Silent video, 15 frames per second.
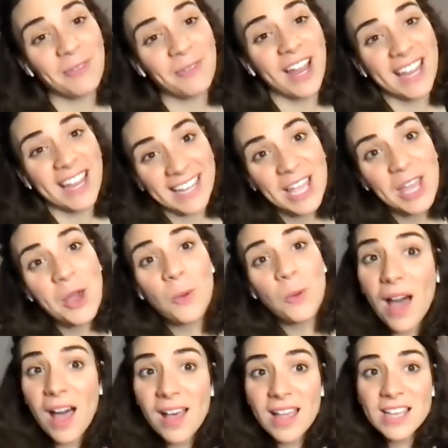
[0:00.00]
Right.
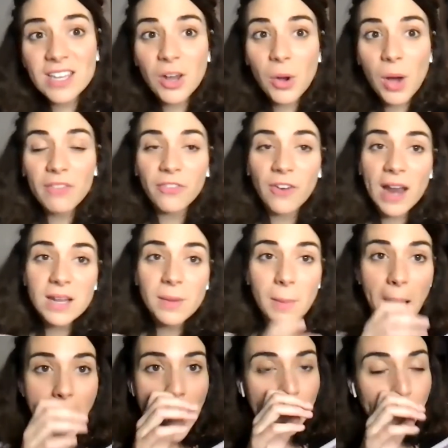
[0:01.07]
Well, a friend of
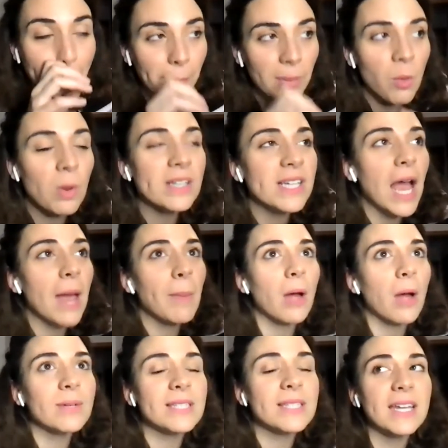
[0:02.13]
mine, one time
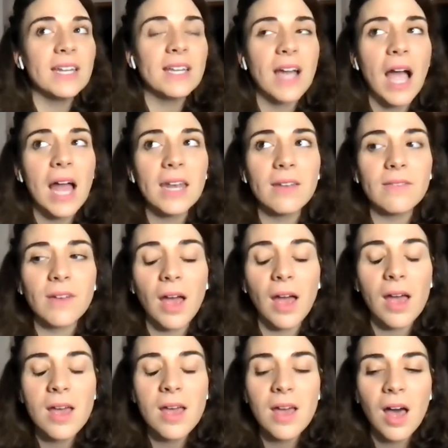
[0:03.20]
I was getting kind of
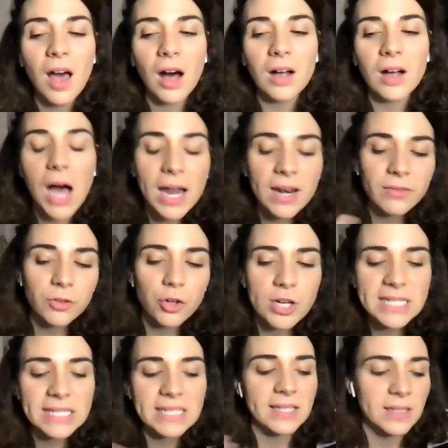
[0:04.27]
a lot of
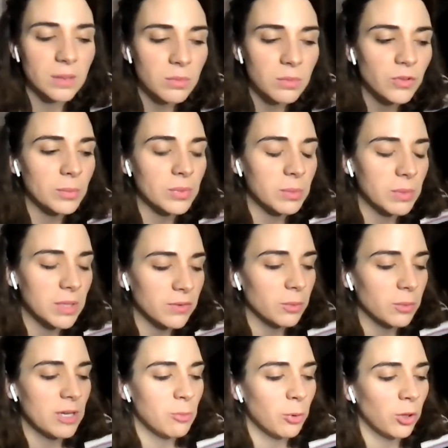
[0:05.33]
criticism from some
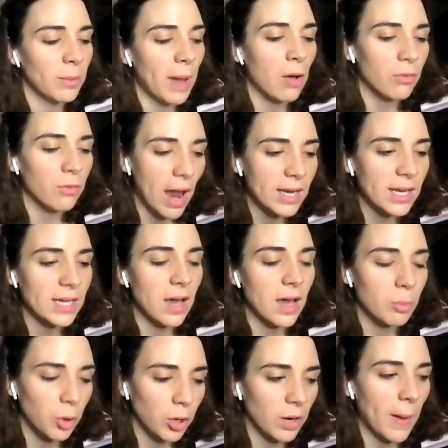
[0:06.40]
different people about writing
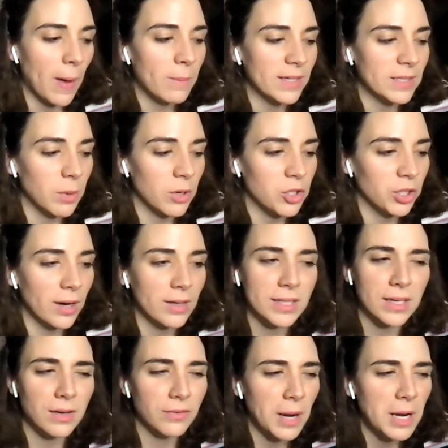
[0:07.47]
a book about mixed martial
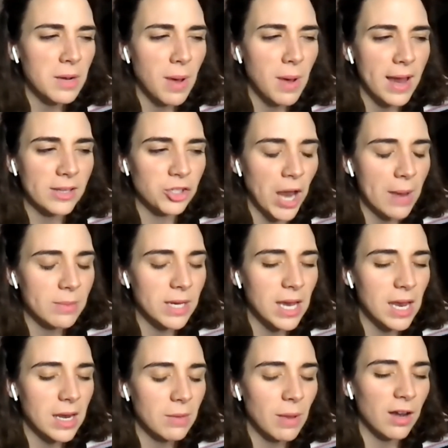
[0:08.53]
arts. And a friend of mine chimed
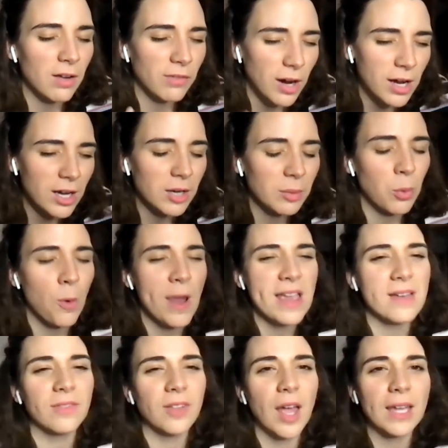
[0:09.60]
in and made a very good point
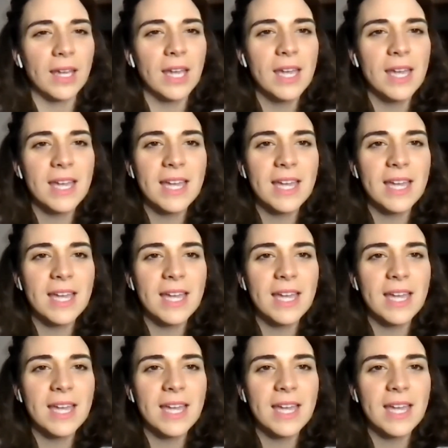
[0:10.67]
of like,